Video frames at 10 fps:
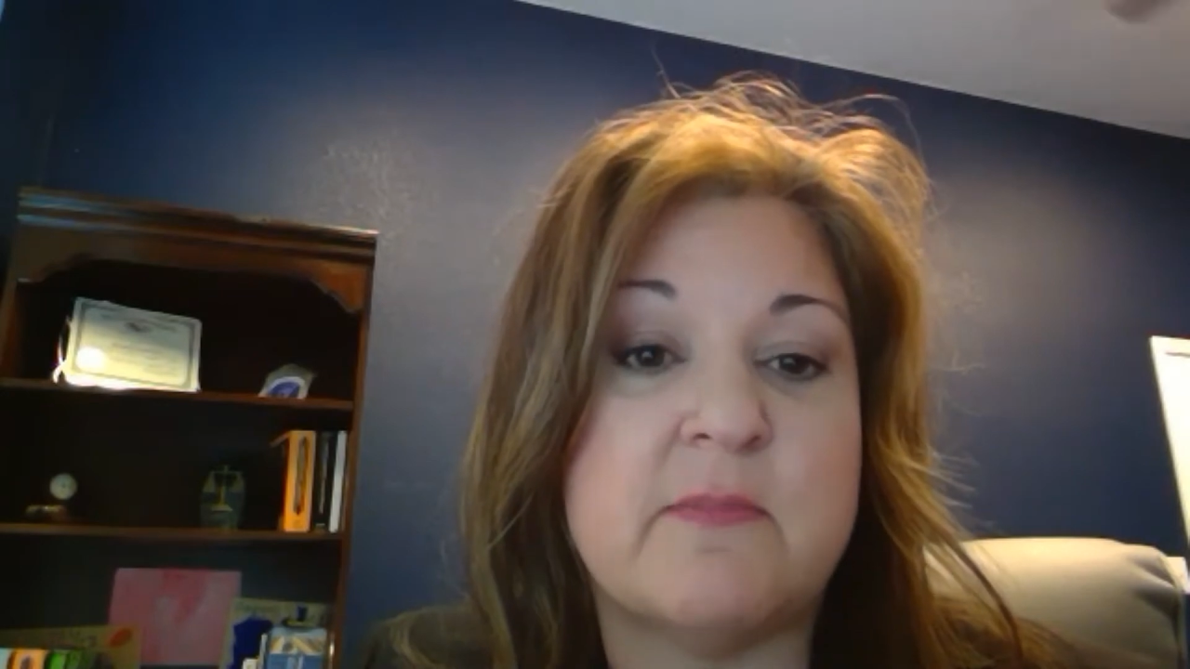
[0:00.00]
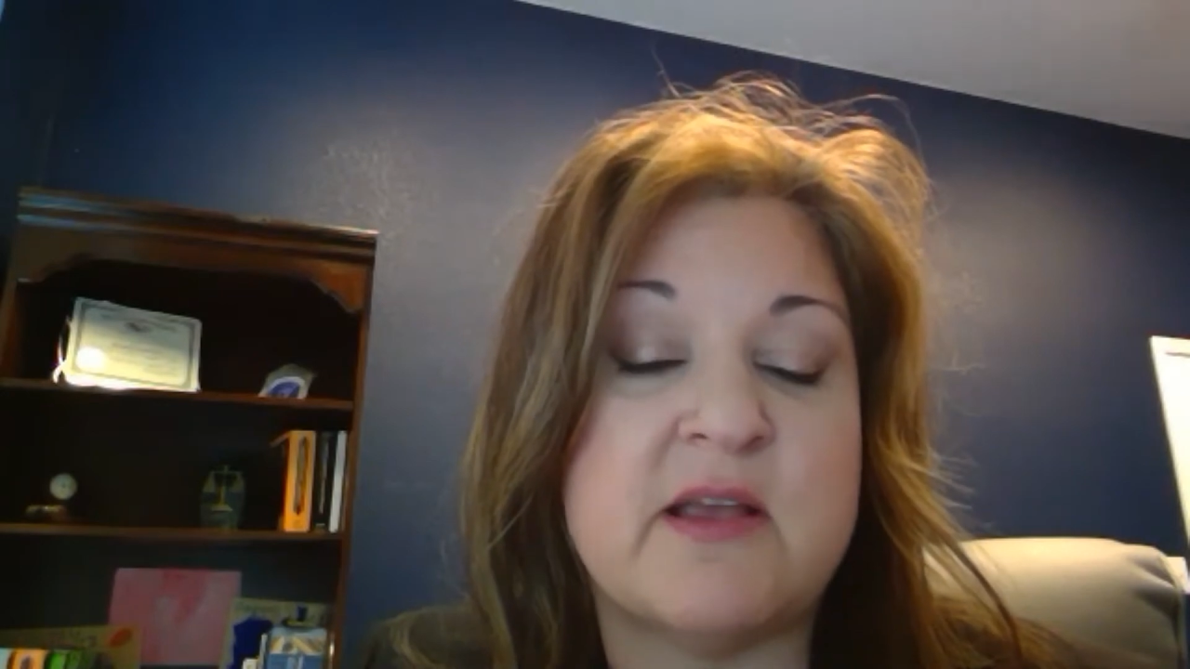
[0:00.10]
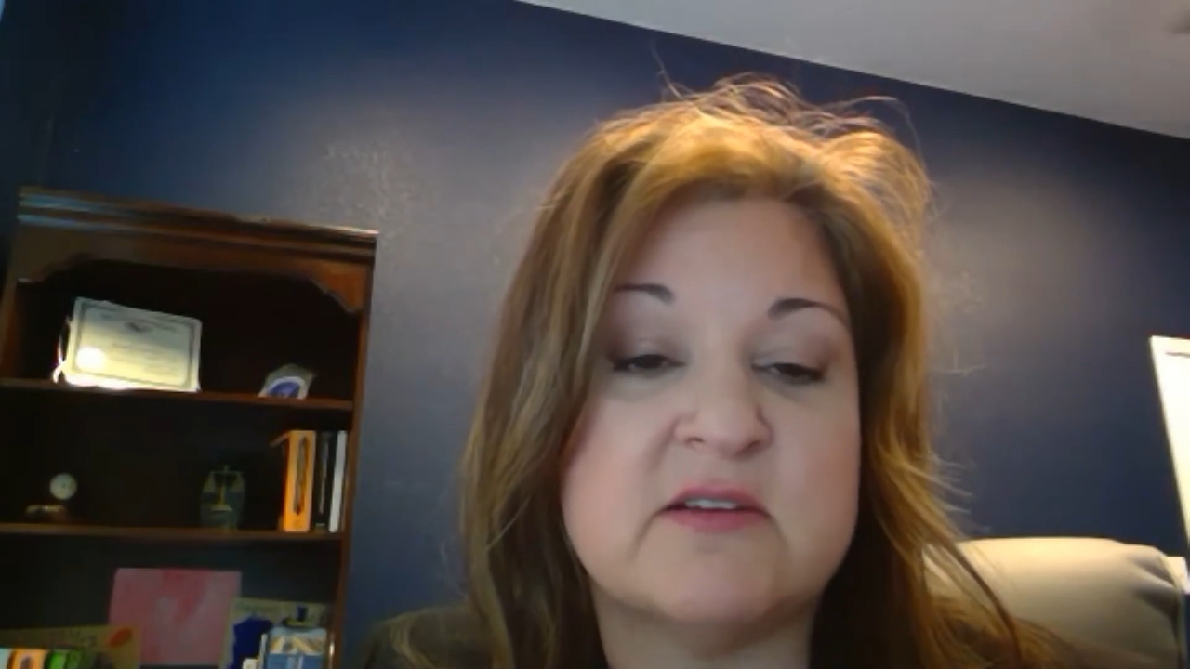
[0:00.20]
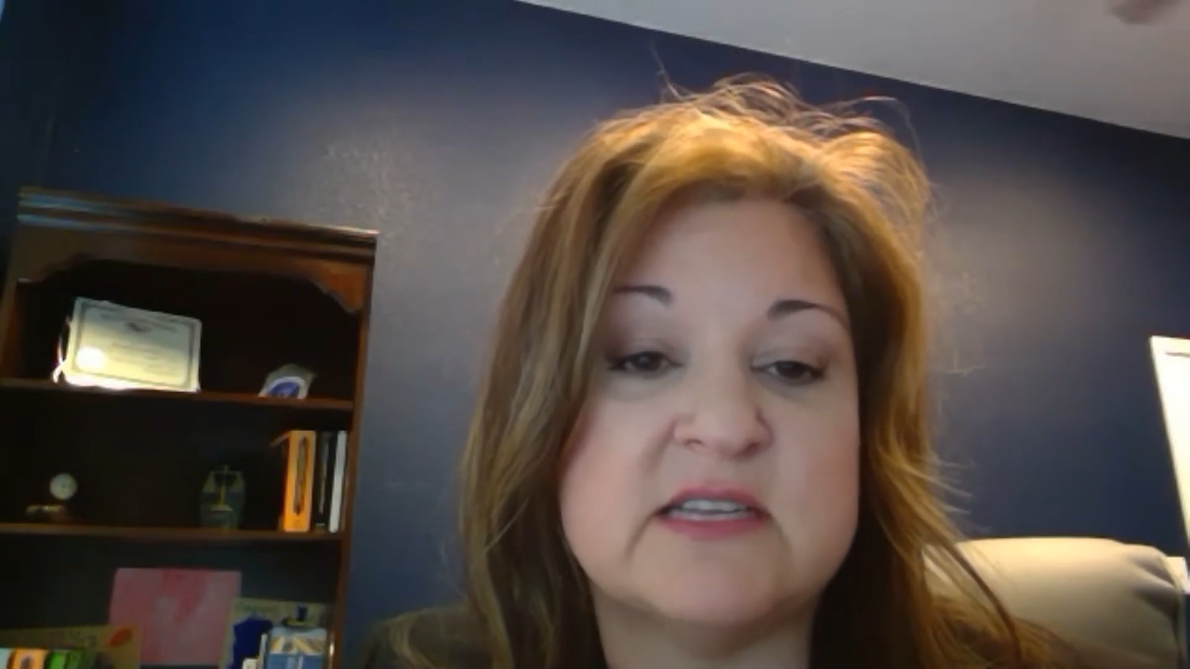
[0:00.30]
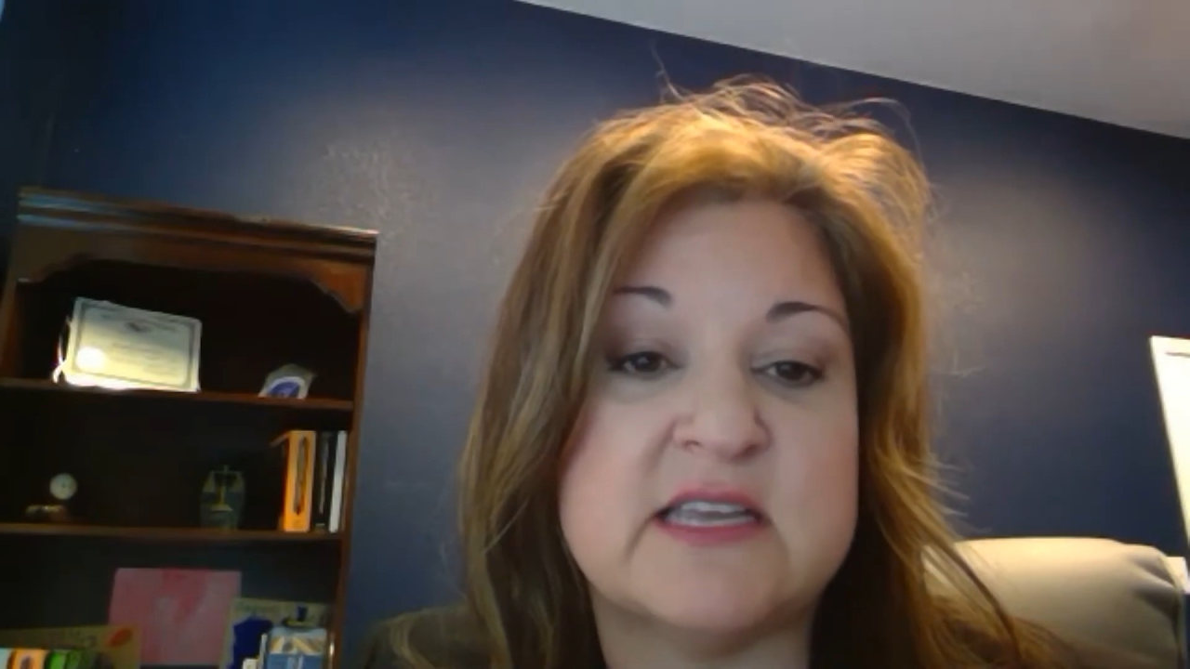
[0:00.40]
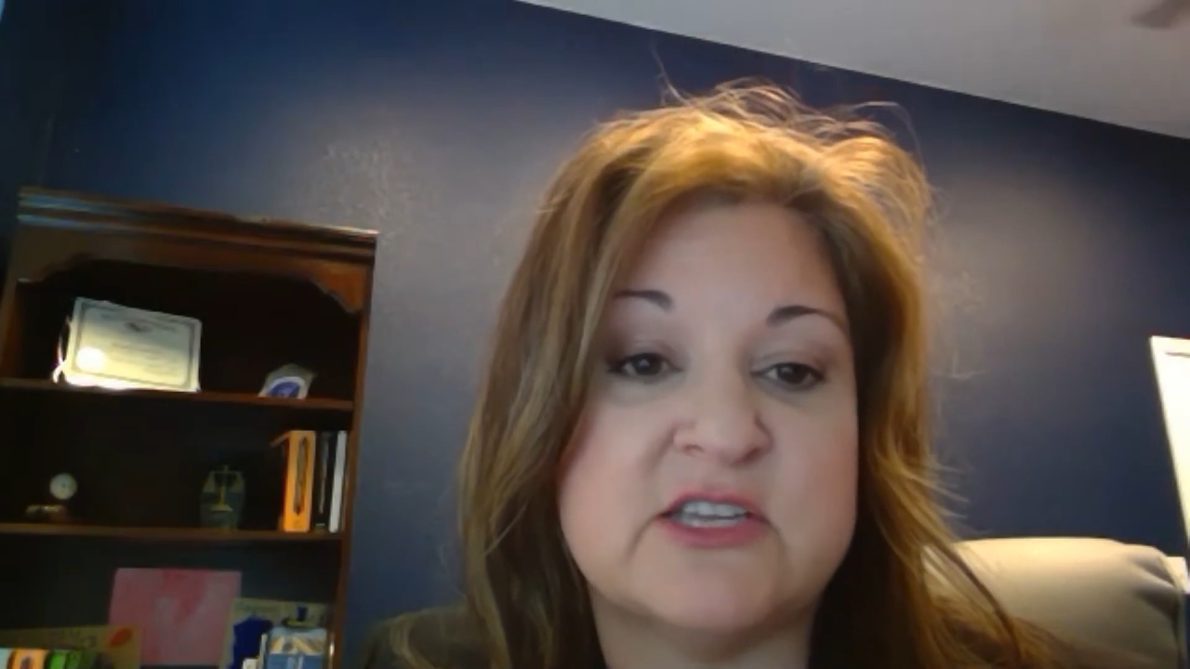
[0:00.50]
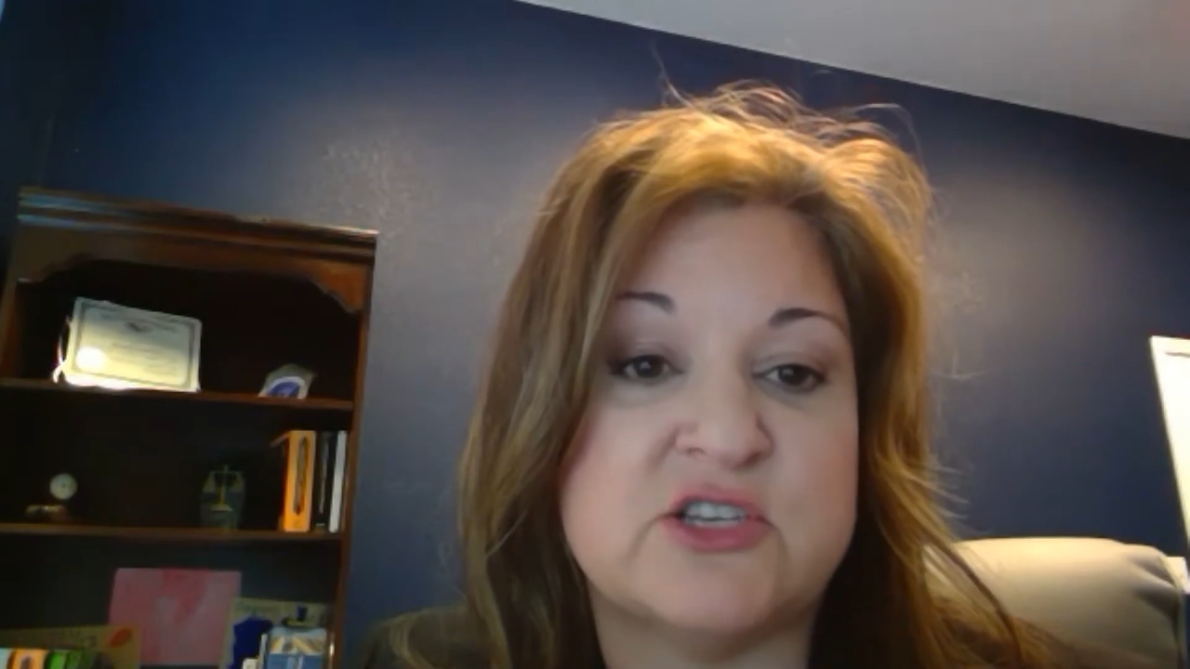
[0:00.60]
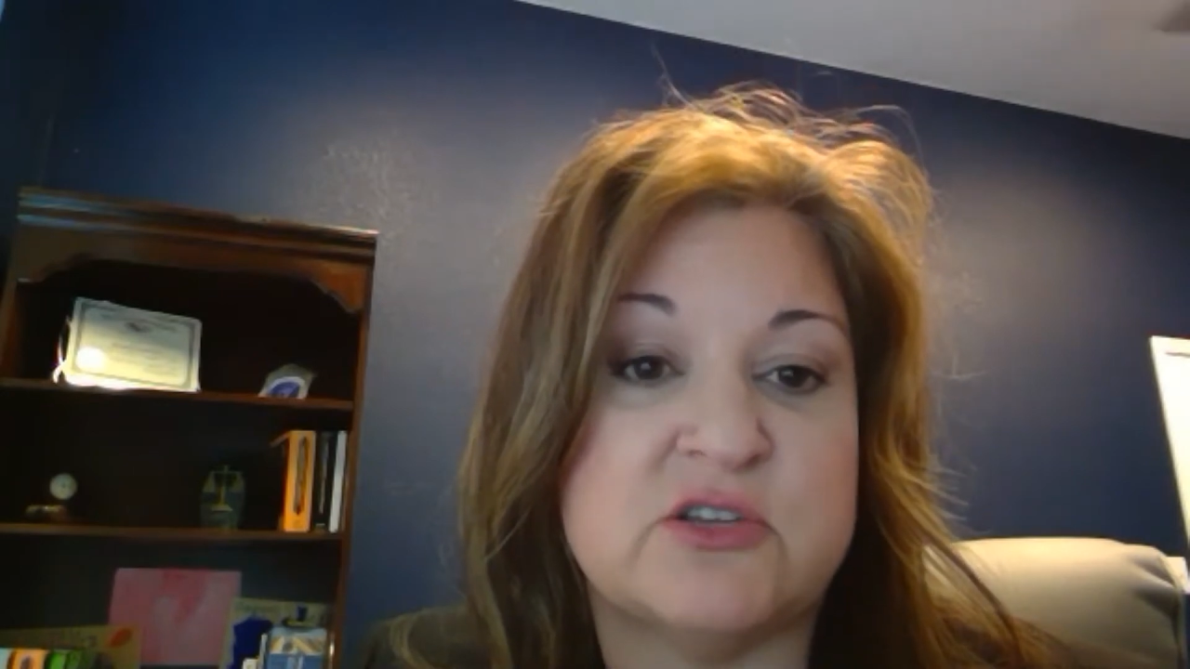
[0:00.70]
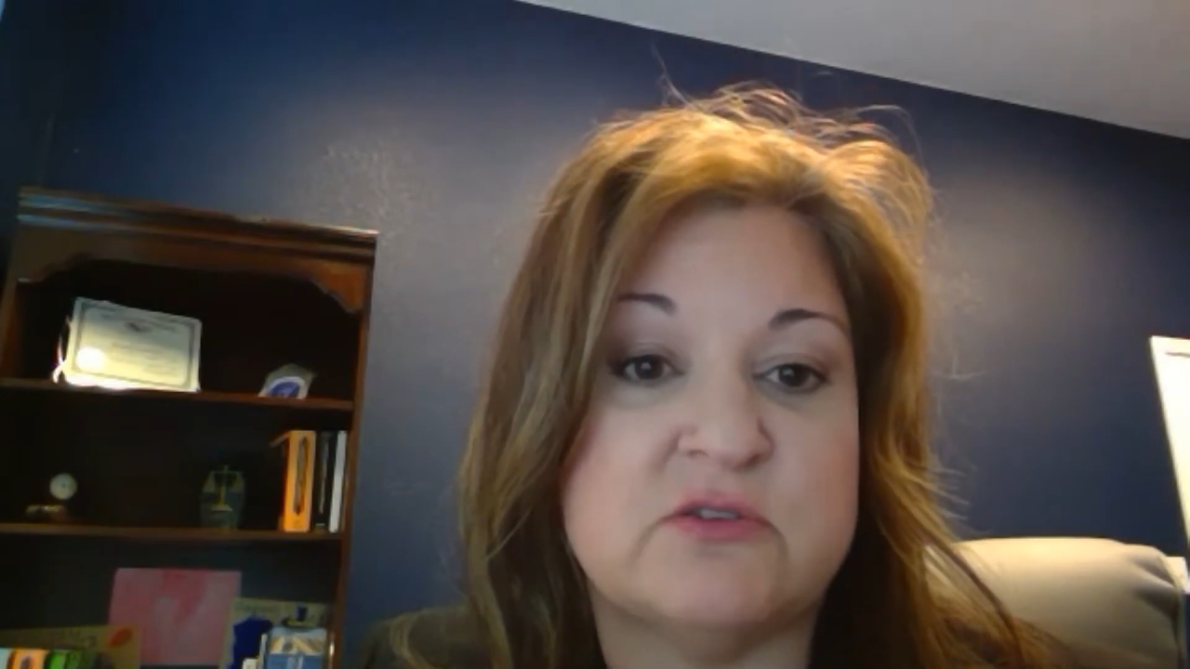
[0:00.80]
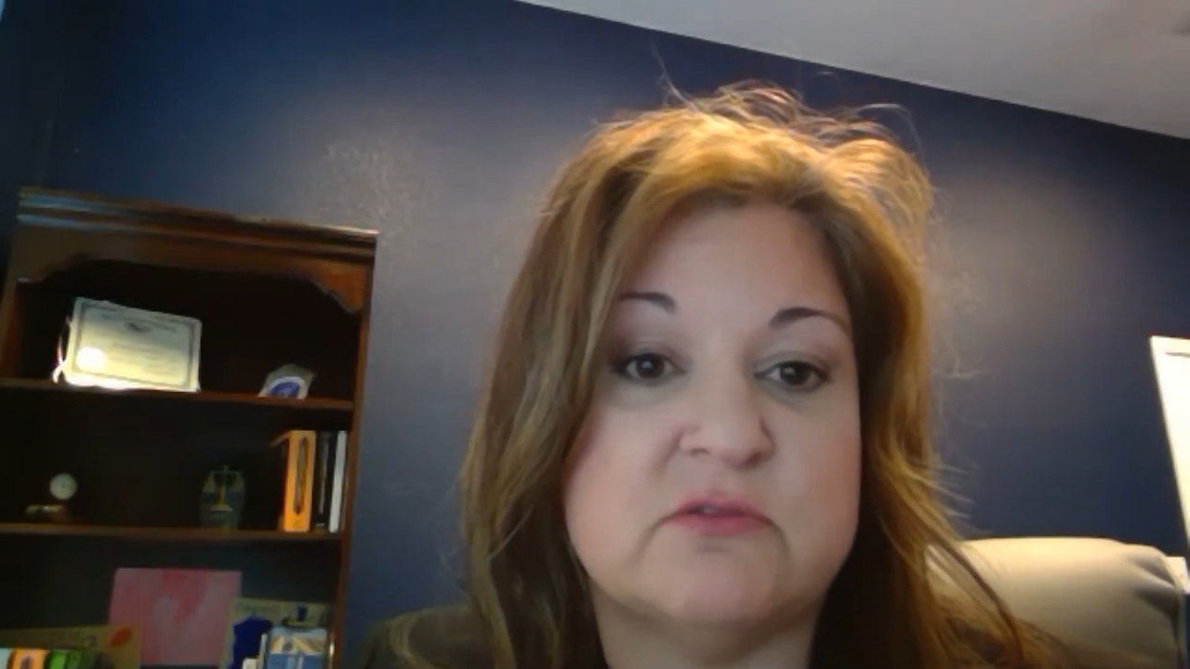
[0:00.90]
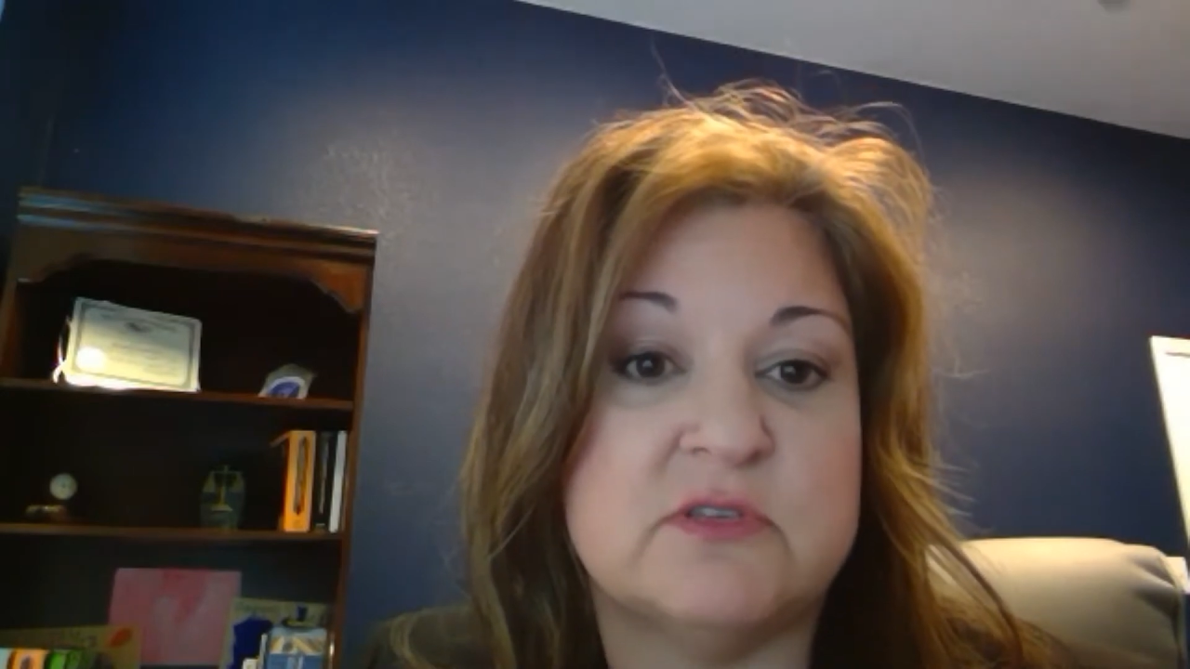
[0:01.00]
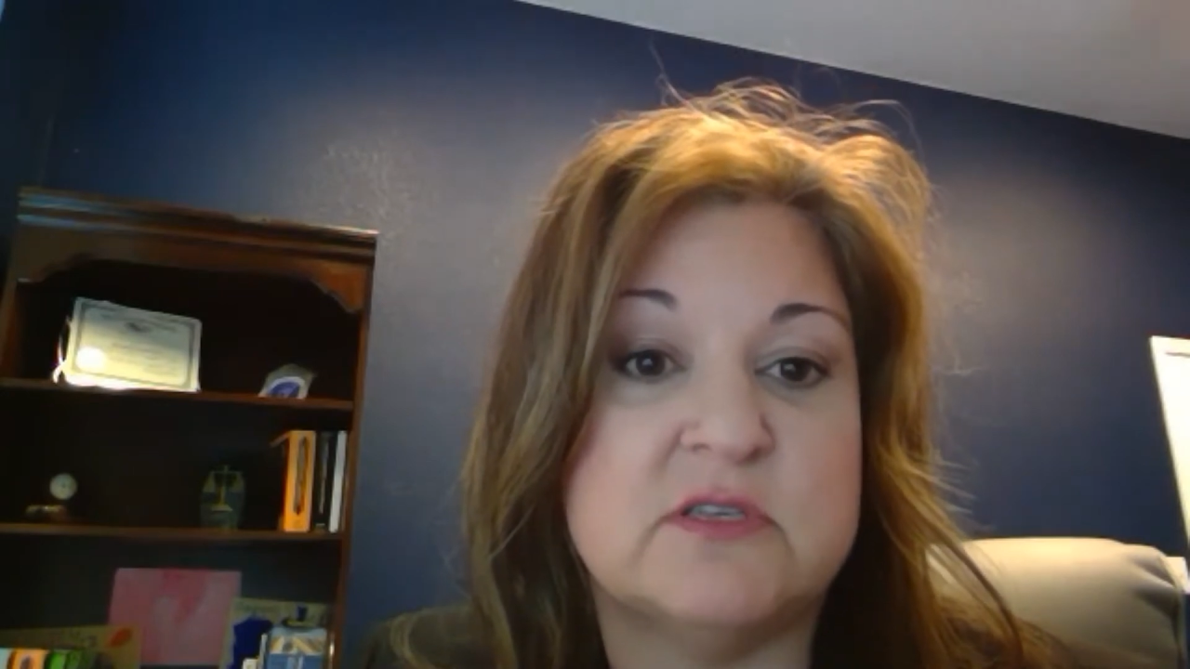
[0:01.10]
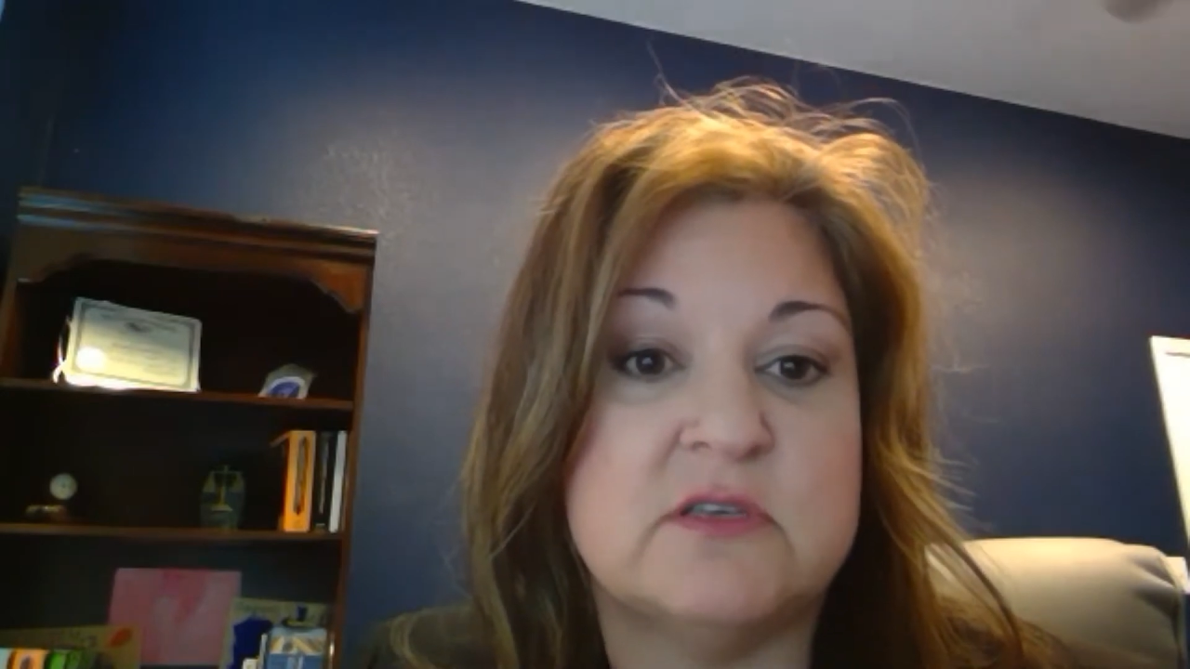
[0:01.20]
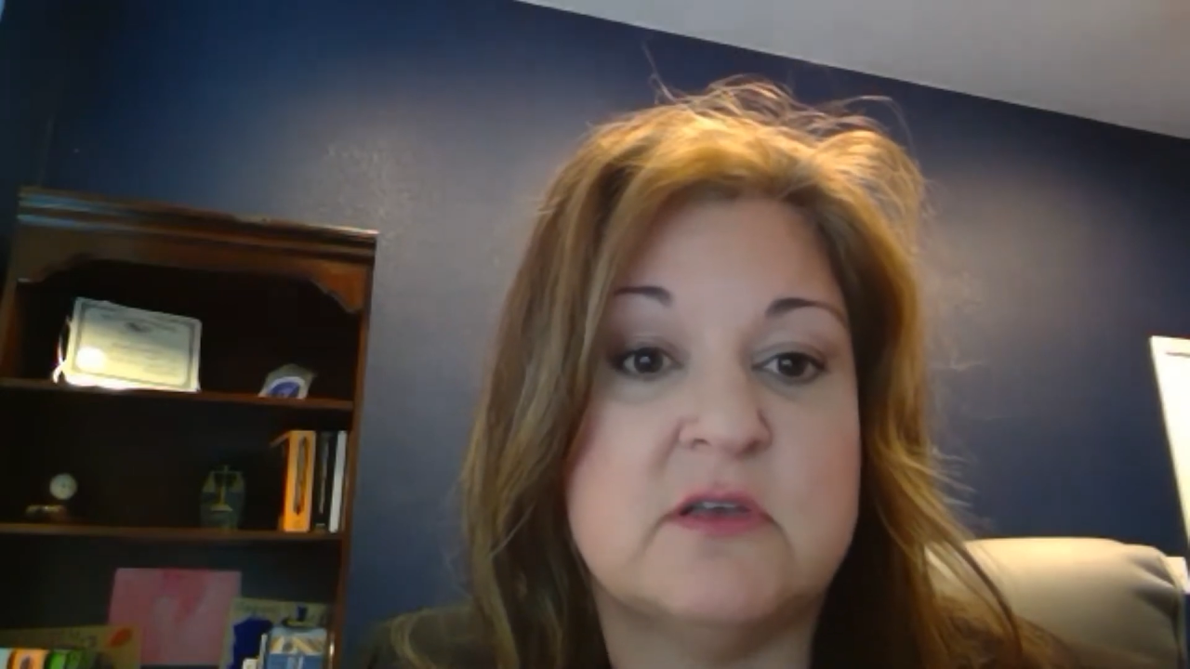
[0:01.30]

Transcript: parenting issues